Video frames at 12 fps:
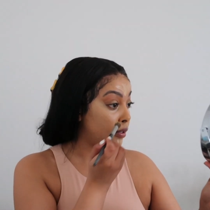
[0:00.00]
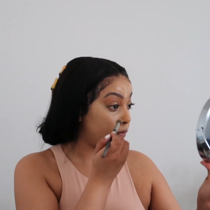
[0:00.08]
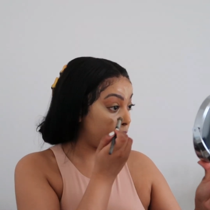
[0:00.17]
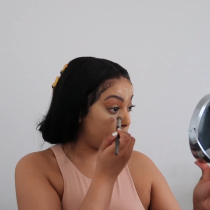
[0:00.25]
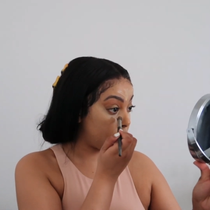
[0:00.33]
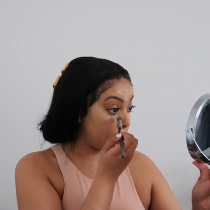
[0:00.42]

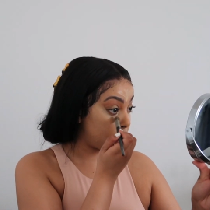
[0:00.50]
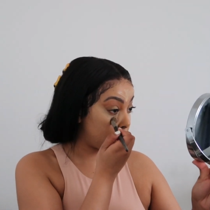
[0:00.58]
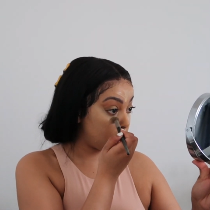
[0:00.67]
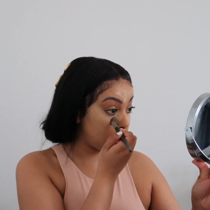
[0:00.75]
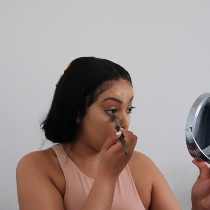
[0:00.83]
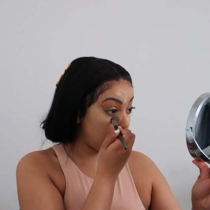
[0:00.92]

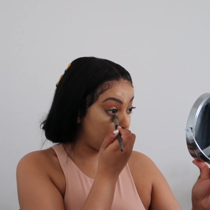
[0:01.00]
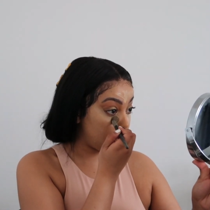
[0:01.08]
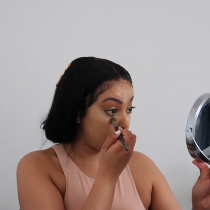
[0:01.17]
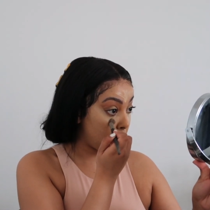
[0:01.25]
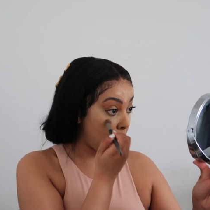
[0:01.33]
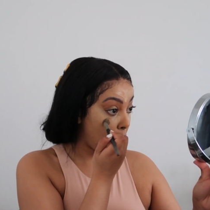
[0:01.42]
foundation under
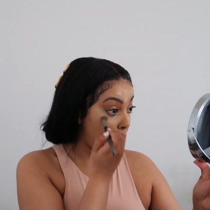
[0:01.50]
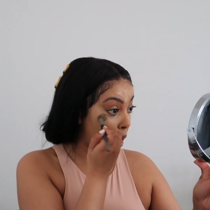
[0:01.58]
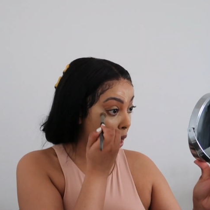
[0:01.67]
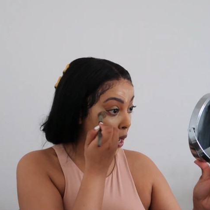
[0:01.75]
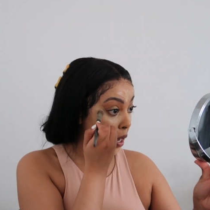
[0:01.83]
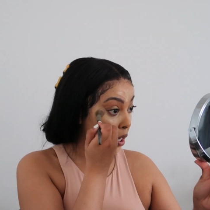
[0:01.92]
your
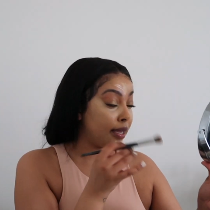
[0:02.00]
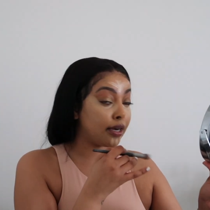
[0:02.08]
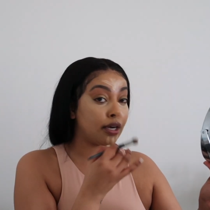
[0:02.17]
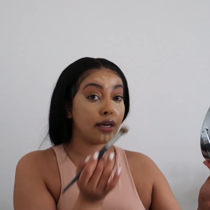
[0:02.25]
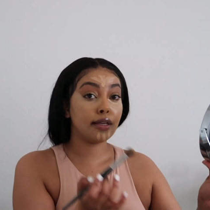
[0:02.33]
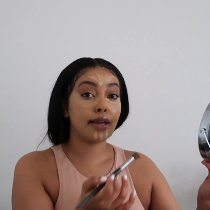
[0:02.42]
eye. It
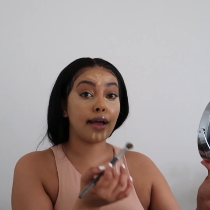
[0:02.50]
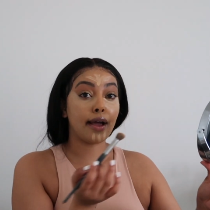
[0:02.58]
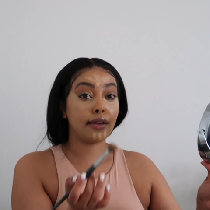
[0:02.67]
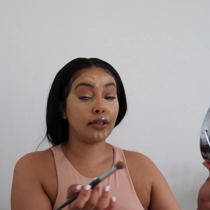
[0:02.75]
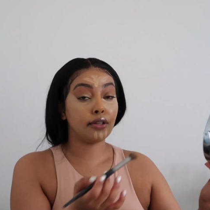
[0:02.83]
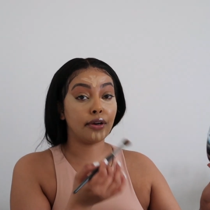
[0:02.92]
could,
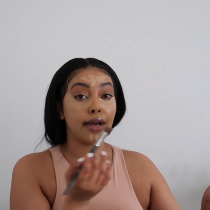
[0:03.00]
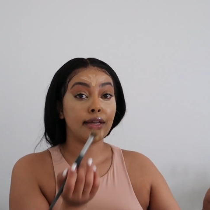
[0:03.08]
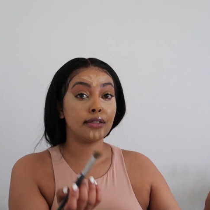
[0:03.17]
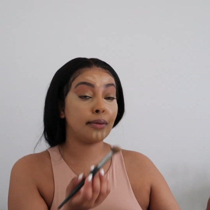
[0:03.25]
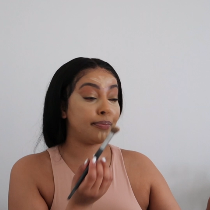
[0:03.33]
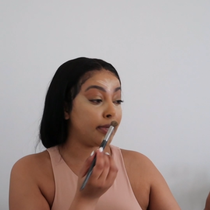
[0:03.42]
you know,
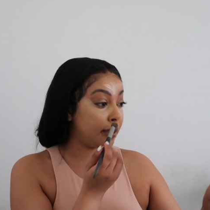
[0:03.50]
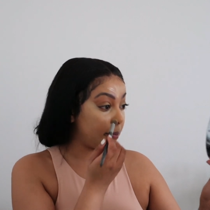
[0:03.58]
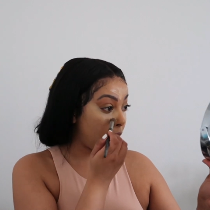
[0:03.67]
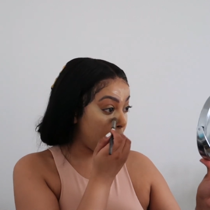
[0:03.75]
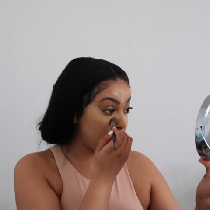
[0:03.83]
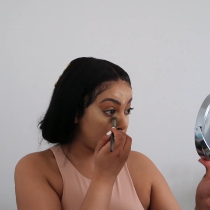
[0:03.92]
end up being
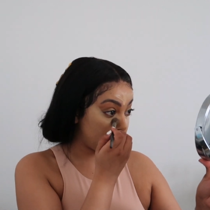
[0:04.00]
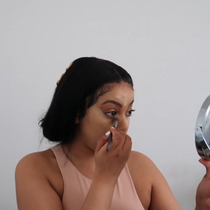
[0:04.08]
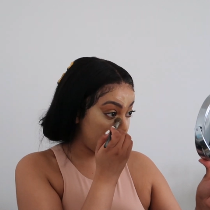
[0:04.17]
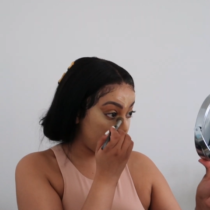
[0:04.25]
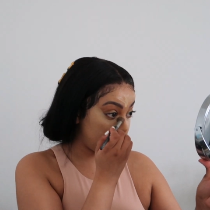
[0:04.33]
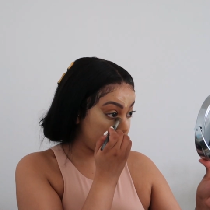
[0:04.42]

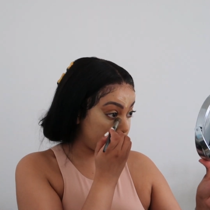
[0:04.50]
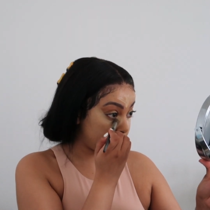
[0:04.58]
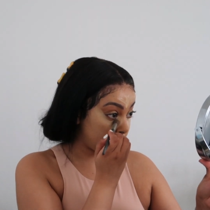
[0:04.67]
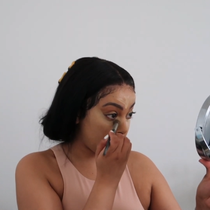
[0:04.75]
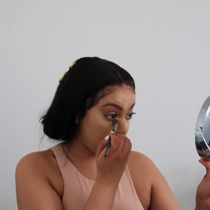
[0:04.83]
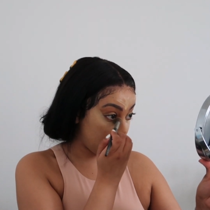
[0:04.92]
patchy,
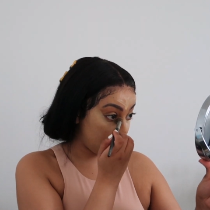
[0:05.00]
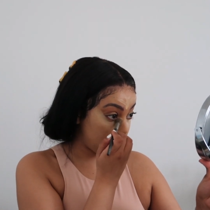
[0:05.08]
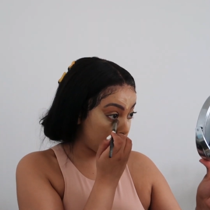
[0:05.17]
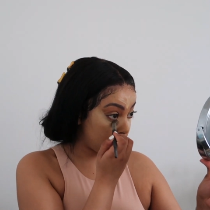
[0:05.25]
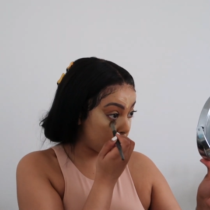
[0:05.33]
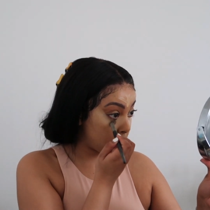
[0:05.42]
and that's
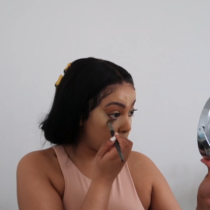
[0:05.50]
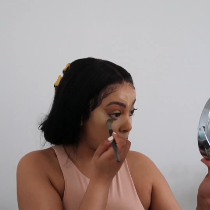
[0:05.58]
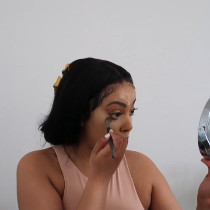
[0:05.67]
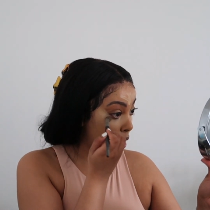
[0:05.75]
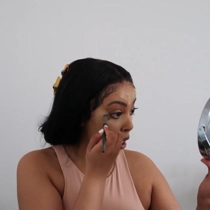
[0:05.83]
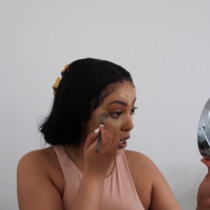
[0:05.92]
just
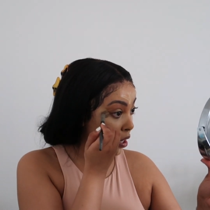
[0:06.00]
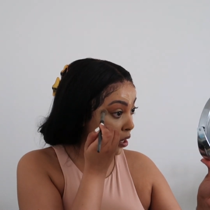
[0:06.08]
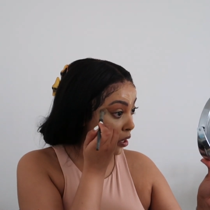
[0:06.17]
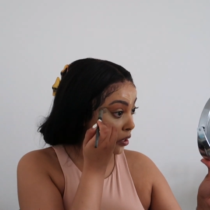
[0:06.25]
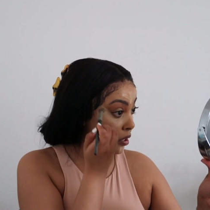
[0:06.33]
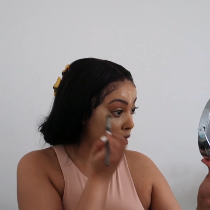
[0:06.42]
not
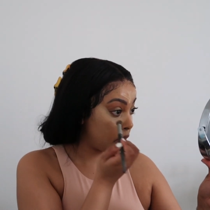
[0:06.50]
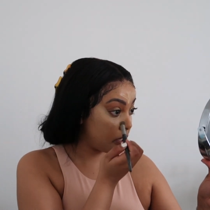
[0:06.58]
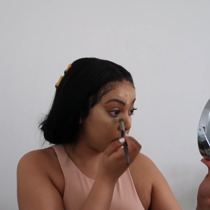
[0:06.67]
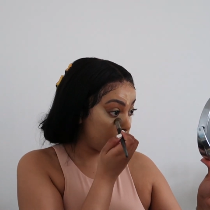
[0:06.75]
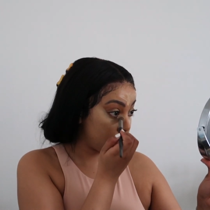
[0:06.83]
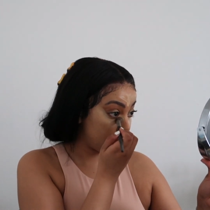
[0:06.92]

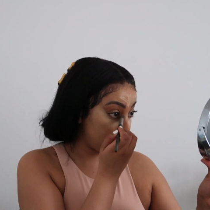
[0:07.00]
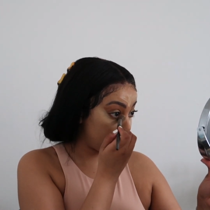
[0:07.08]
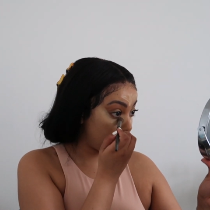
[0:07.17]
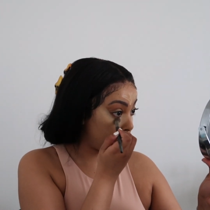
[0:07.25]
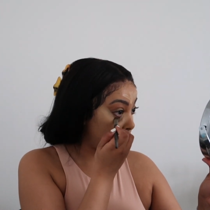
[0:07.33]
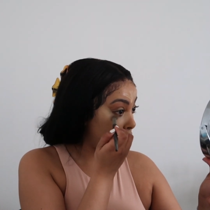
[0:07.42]

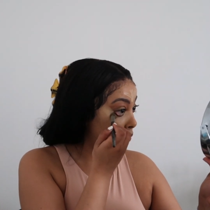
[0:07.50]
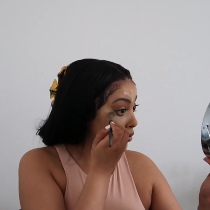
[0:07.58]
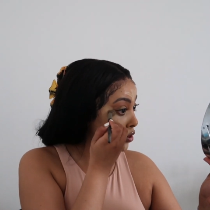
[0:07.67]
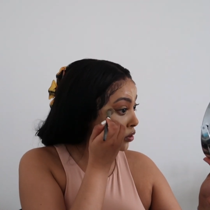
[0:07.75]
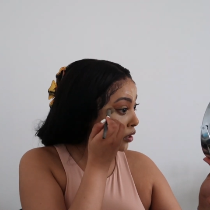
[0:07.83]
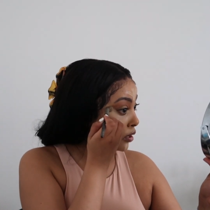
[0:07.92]
something we're
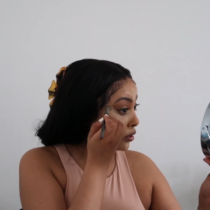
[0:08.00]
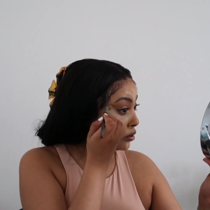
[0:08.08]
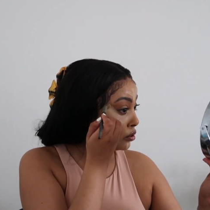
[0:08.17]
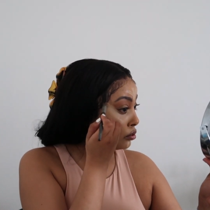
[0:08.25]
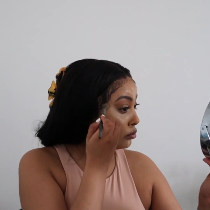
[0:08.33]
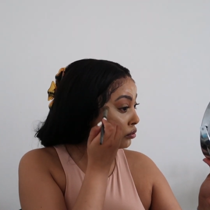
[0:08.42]
trying
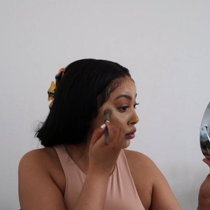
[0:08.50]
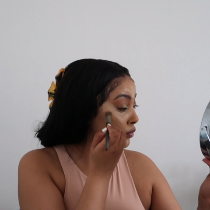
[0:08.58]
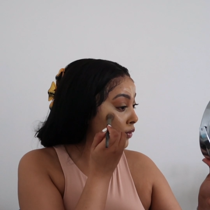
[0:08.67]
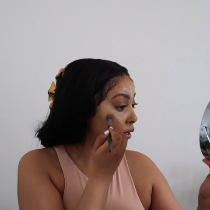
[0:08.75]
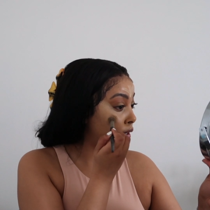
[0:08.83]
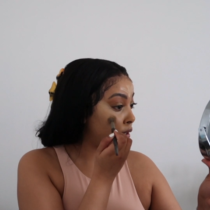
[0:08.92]
to do
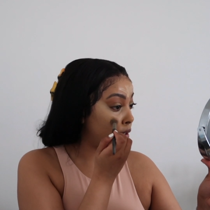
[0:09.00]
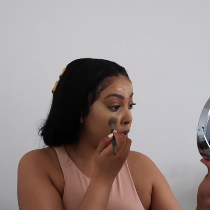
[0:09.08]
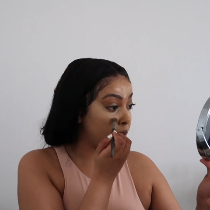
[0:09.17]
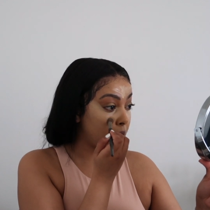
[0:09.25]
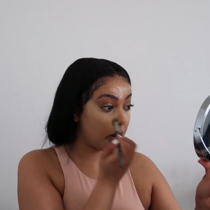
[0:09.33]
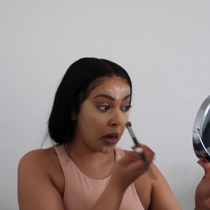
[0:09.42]
over
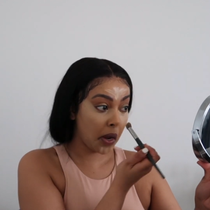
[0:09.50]
here.